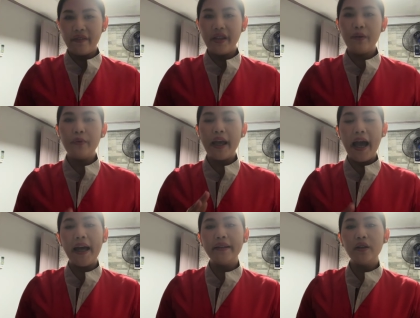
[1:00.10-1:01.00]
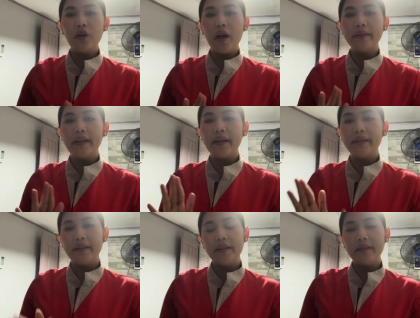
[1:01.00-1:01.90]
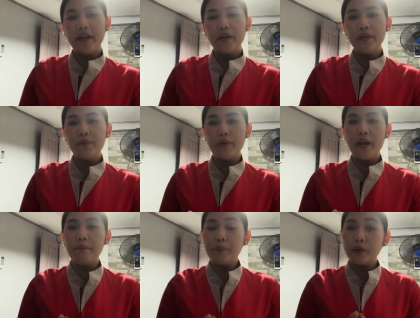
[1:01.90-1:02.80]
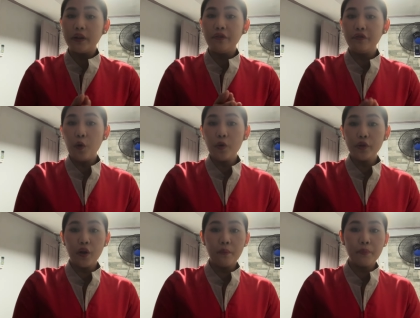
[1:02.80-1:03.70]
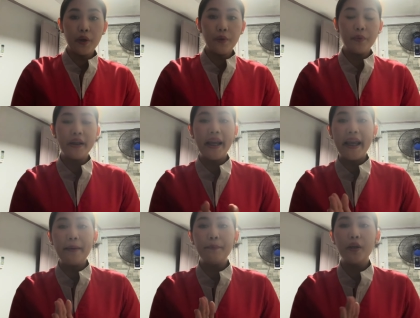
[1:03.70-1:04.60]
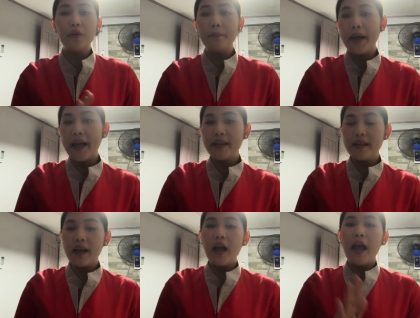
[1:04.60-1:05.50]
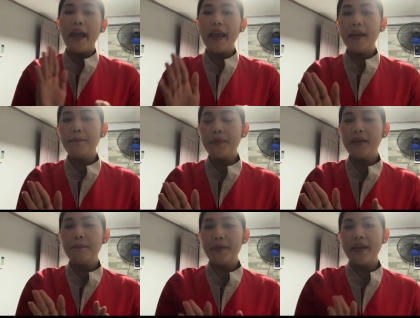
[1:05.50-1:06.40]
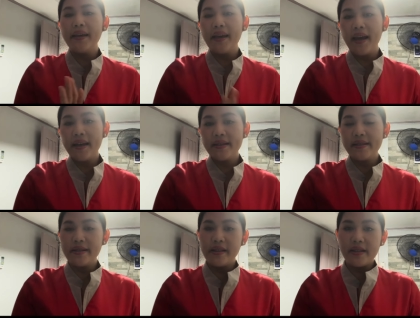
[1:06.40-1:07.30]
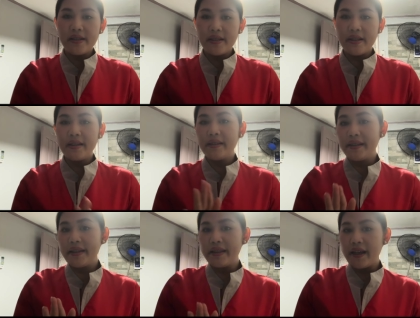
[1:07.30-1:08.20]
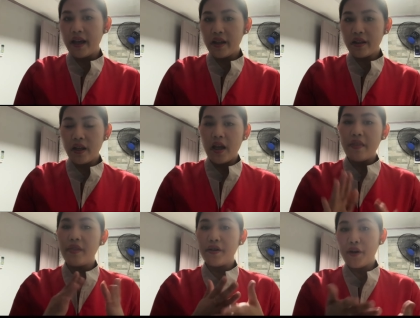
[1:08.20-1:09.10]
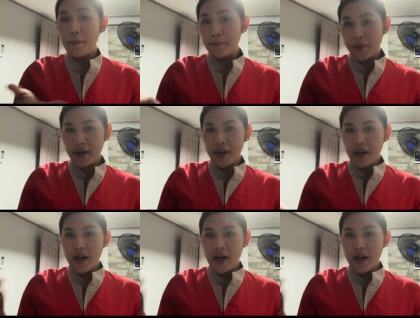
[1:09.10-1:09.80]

Then we add the contact details. We input the phone number with the AP command, APPAXCTCDEL, the number.